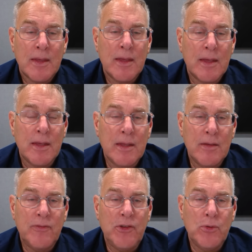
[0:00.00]

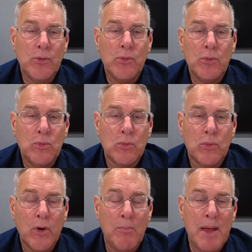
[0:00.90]
If you
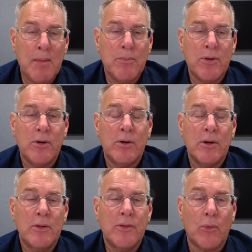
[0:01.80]

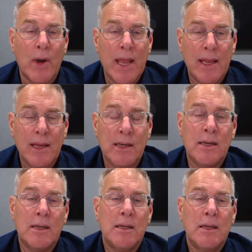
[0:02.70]
remember the
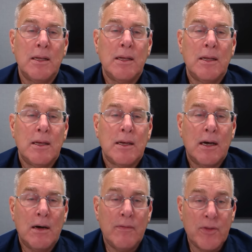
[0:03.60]
reign
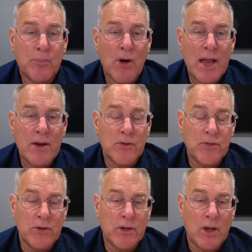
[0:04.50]
of the prior
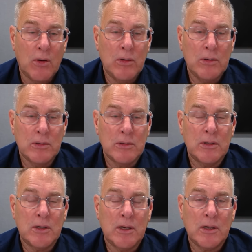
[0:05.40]
Trudeau
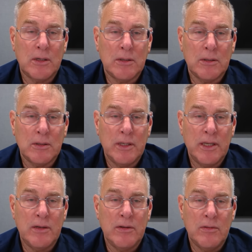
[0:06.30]
uh,
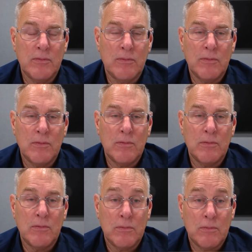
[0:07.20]
in
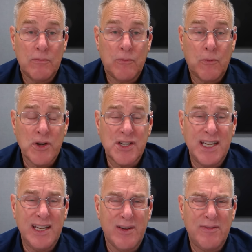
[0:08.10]

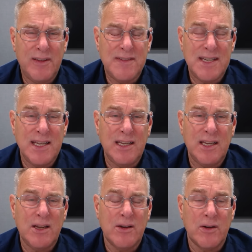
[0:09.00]
14 or 15
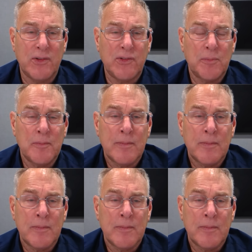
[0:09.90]
years,